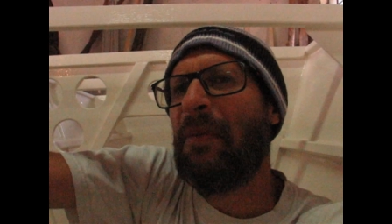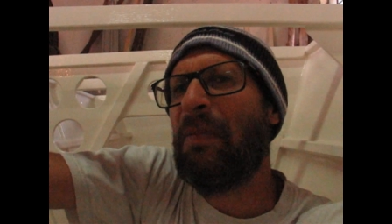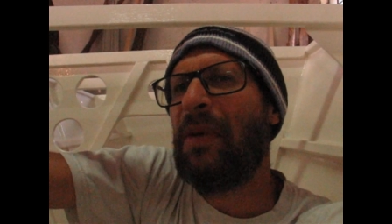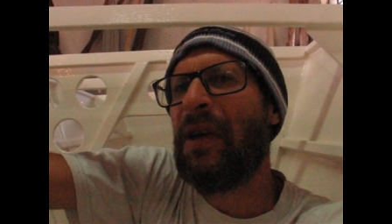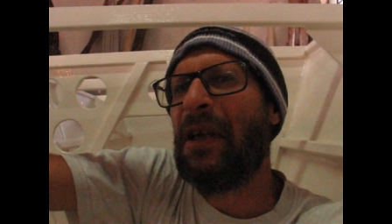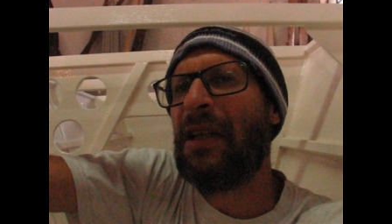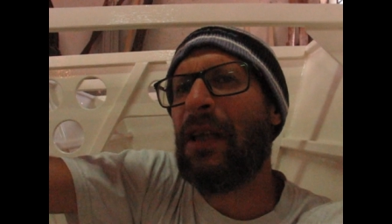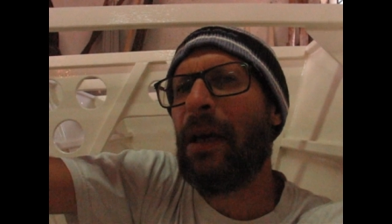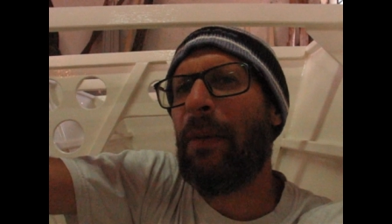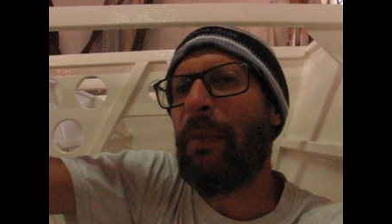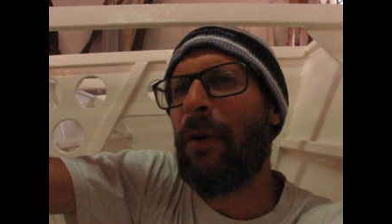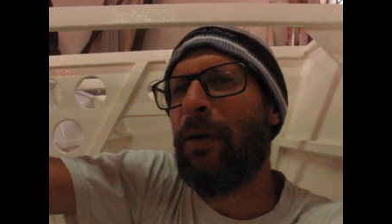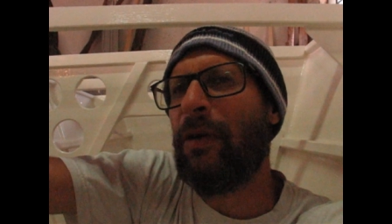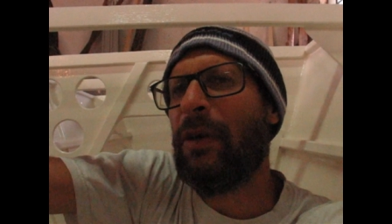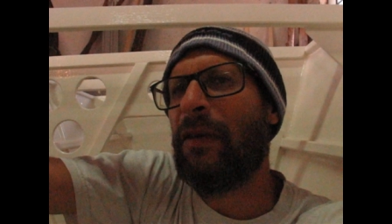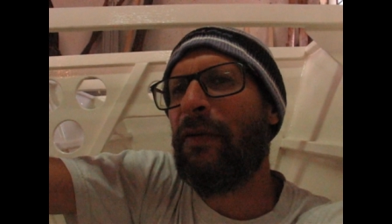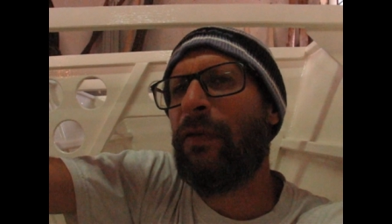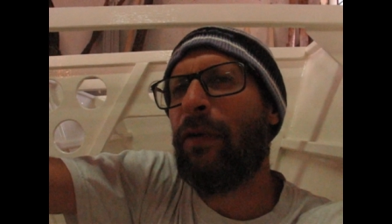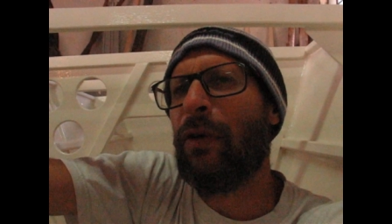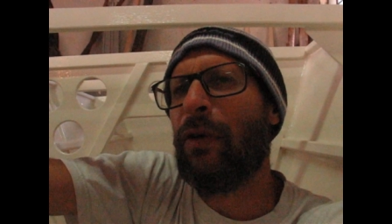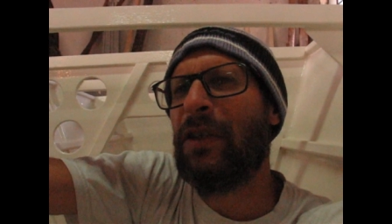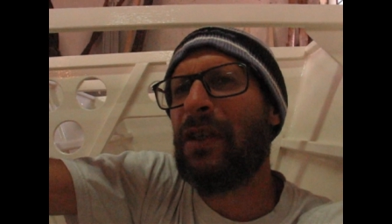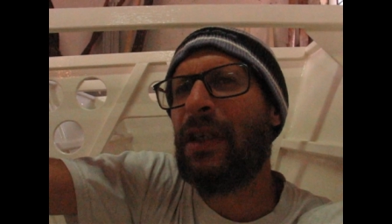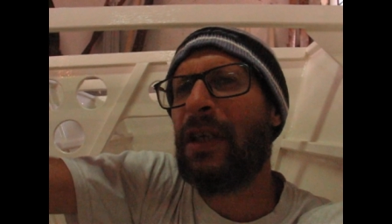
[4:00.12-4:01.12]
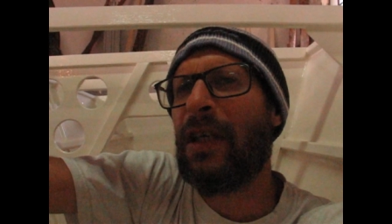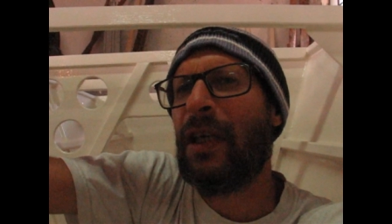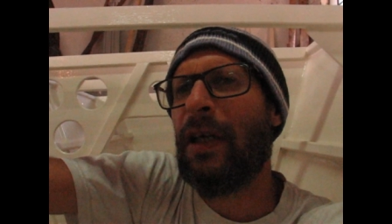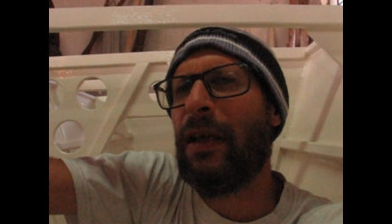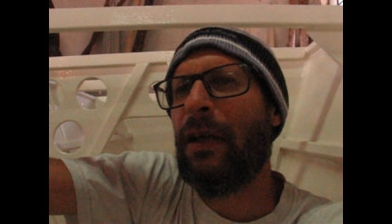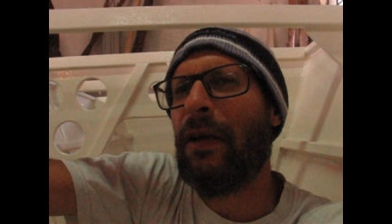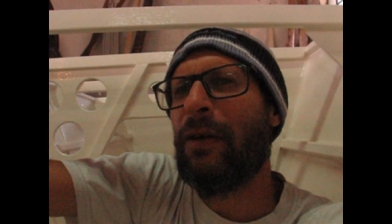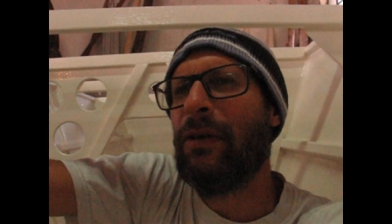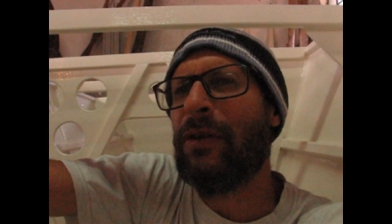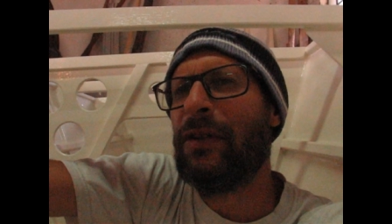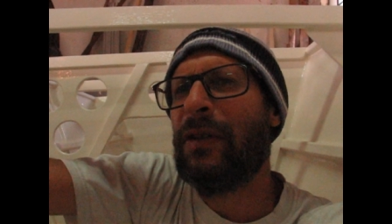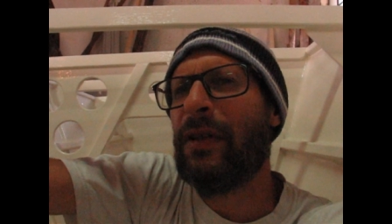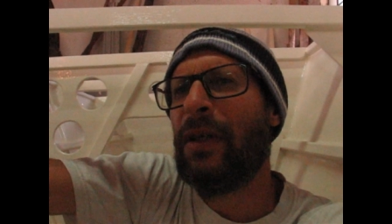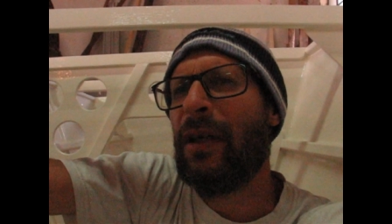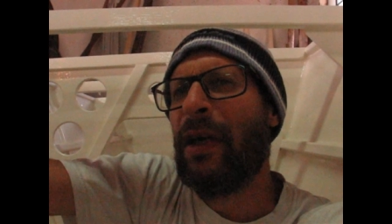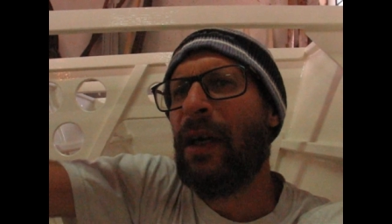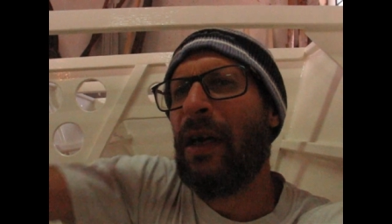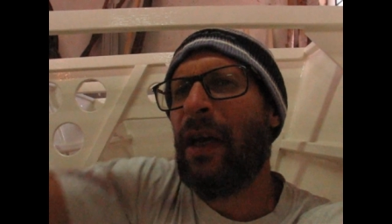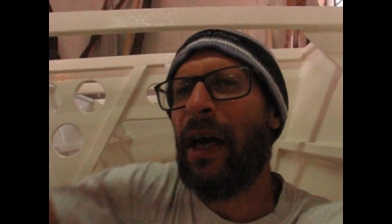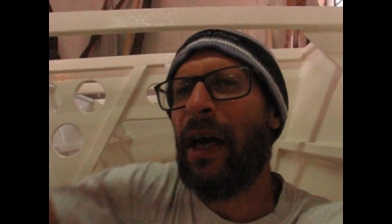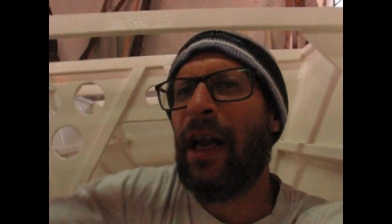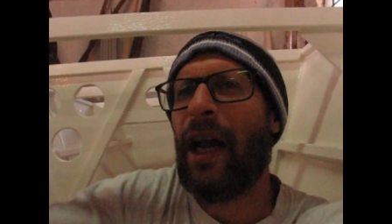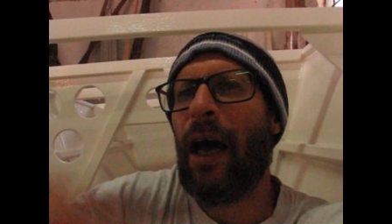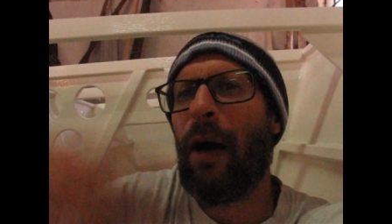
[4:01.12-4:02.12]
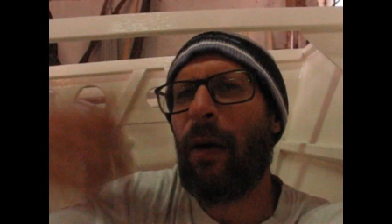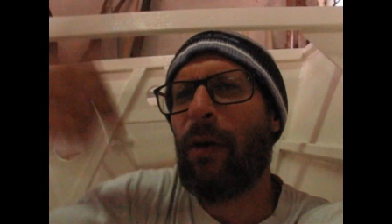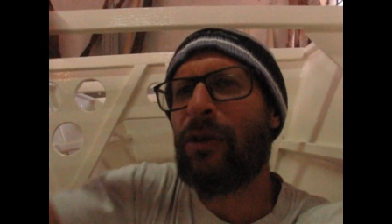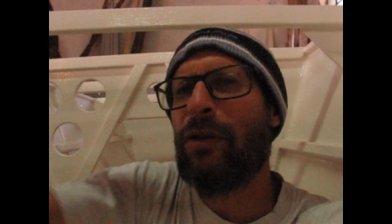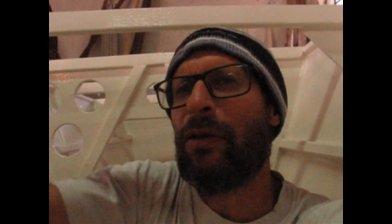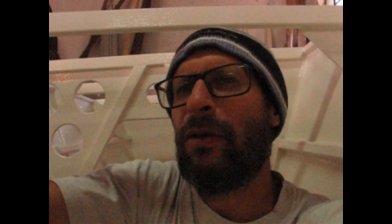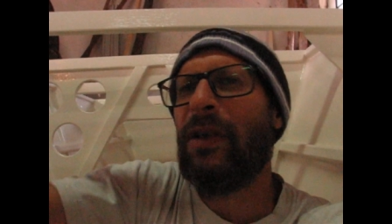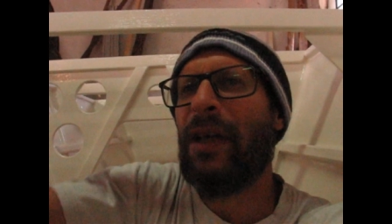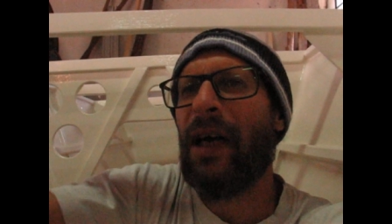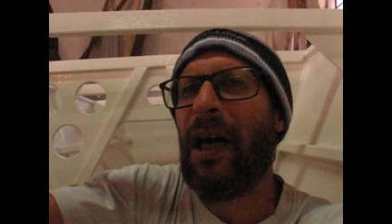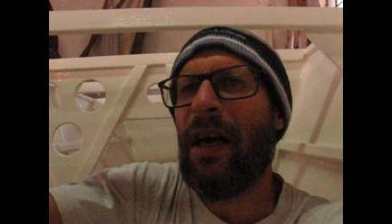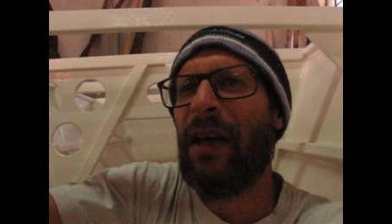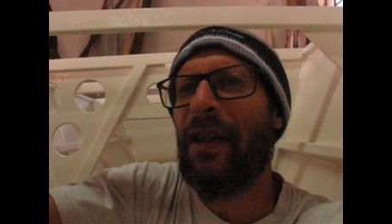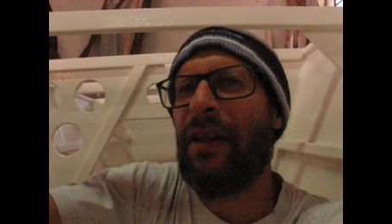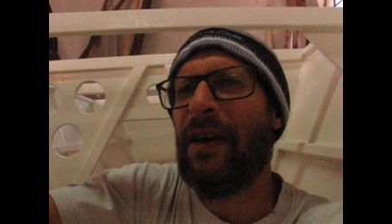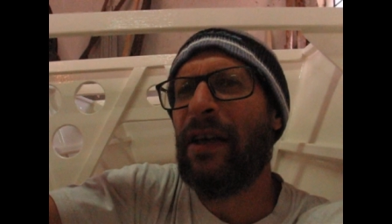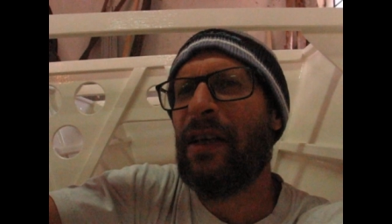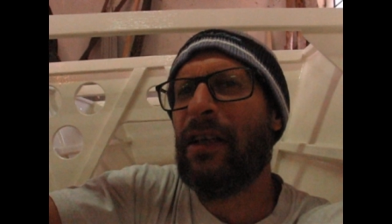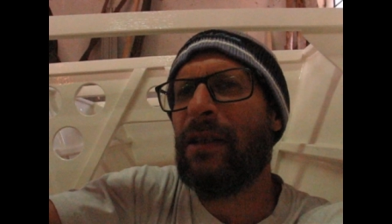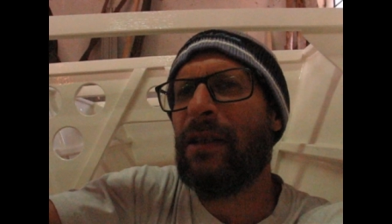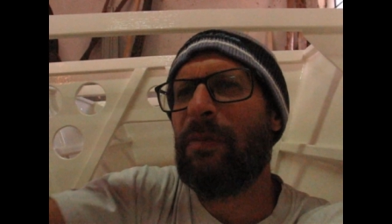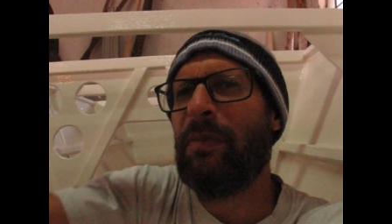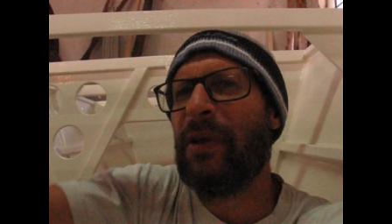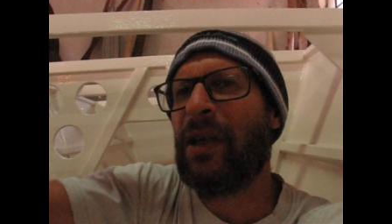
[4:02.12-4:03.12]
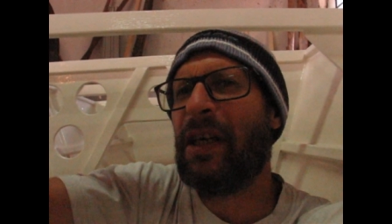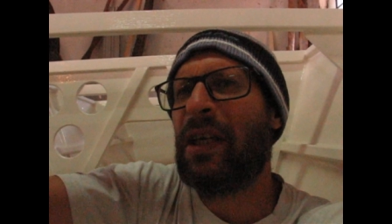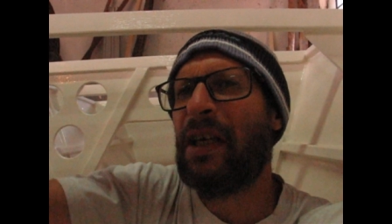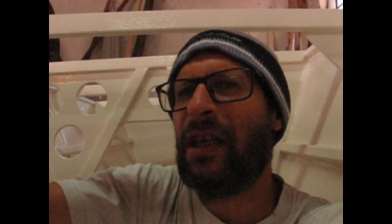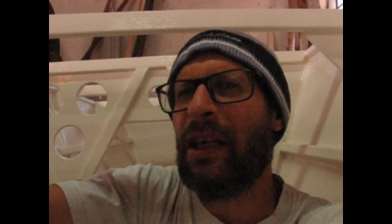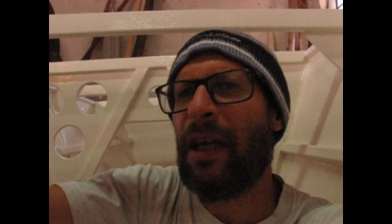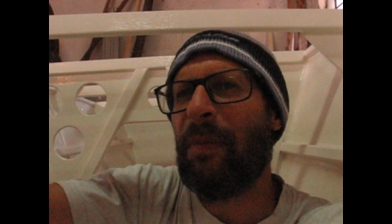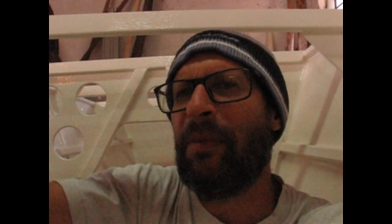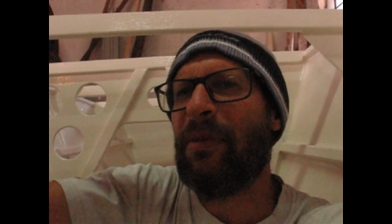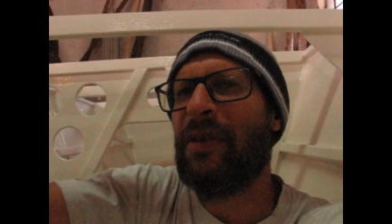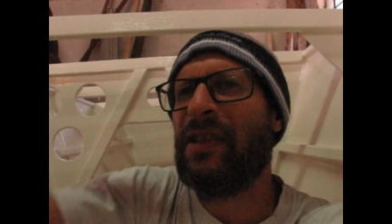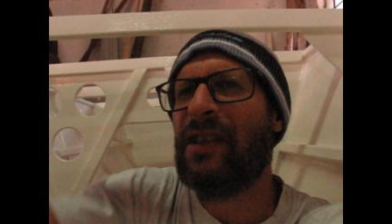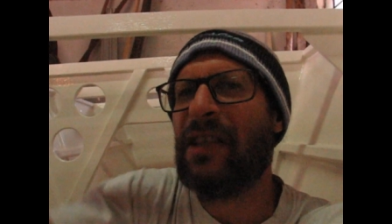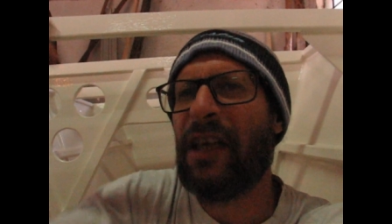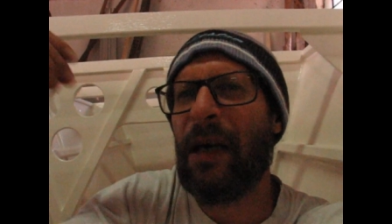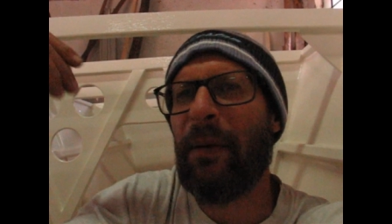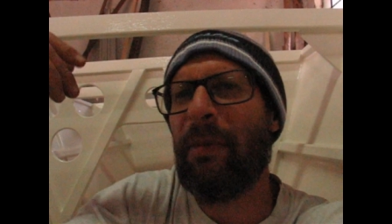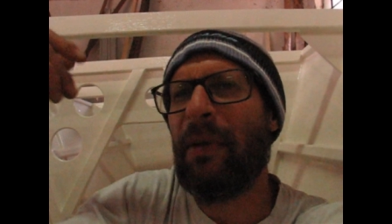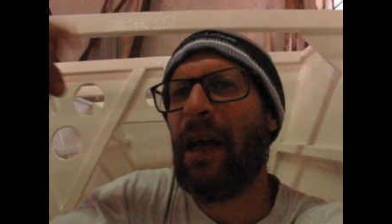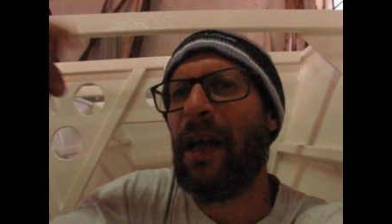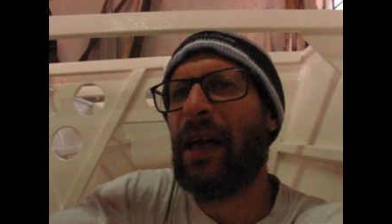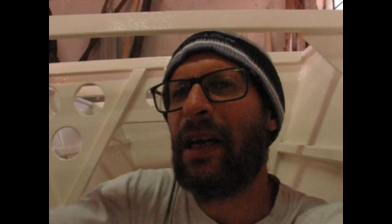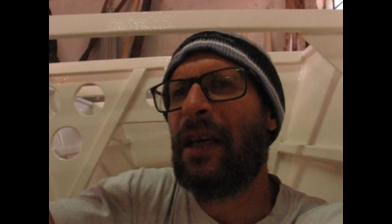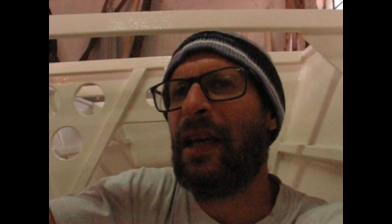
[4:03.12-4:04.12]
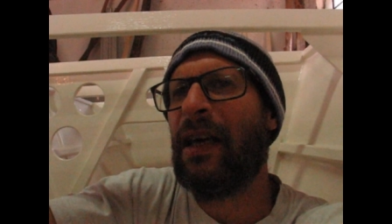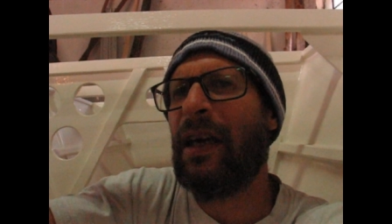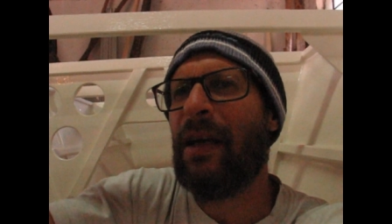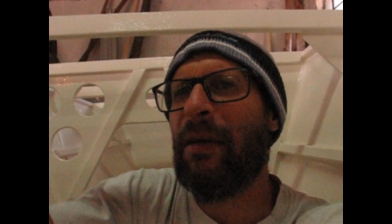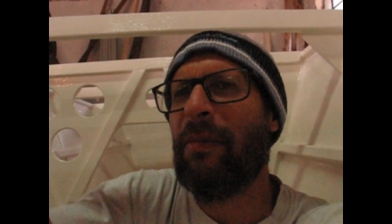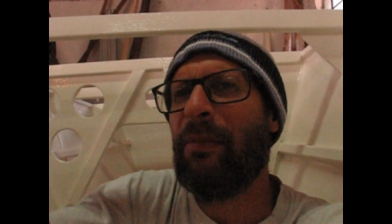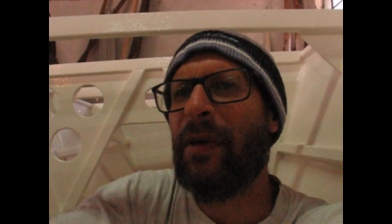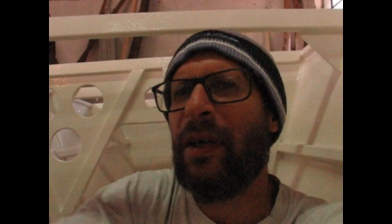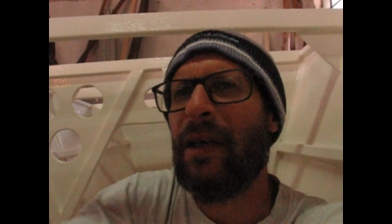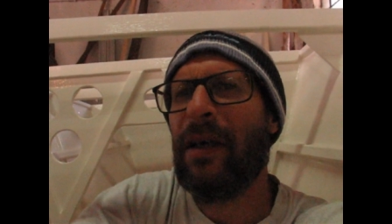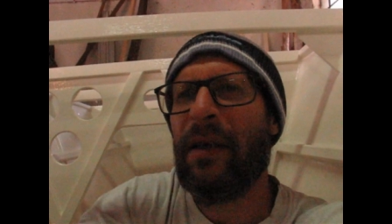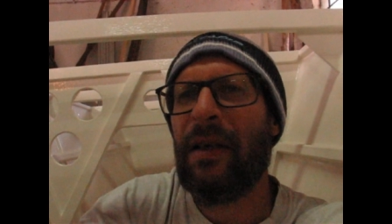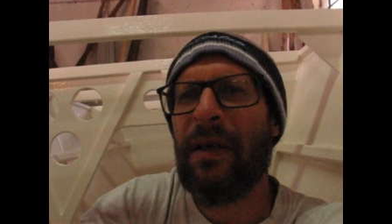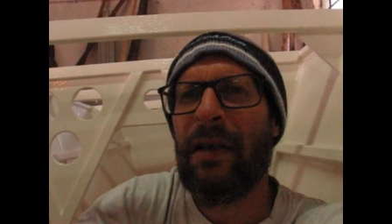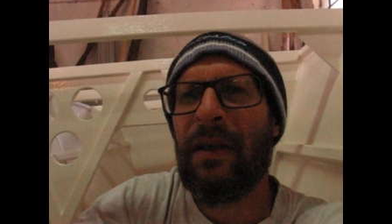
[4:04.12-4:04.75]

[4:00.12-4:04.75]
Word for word: he picked up only 40 kilos, and I was on the other end picking up the same like him.